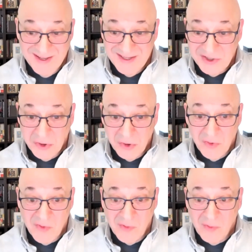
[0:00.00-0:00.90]

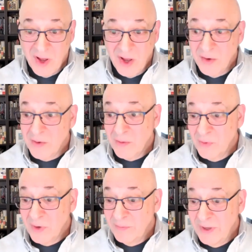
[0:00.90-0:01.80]
So uh,
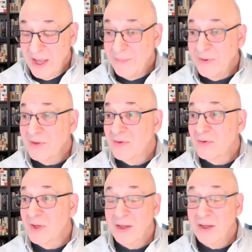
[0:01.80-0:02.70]
we'd be happy to
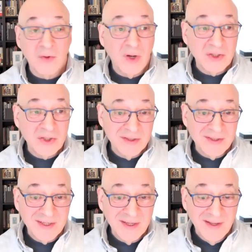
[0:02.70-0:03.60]
take your
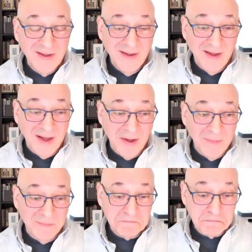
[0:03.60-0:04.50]
questions.
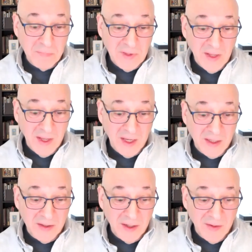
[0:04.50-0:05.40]
Um,
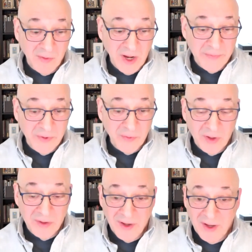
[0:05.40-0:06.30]
and uh, we're happy to
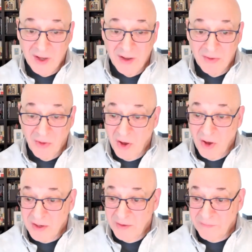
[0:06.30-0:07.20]
run uh,
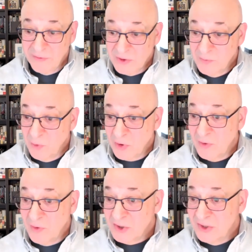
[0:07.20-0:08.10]
long if there's more
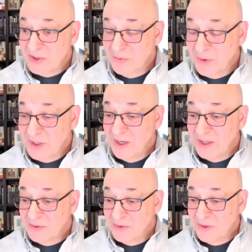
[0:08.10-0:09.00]
questions that we can
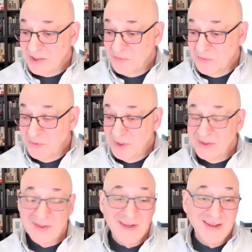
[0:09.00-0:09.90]
answer in the next few
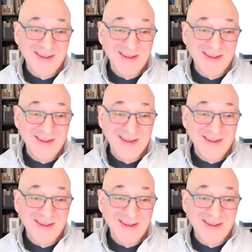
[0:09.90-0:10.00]
minutes.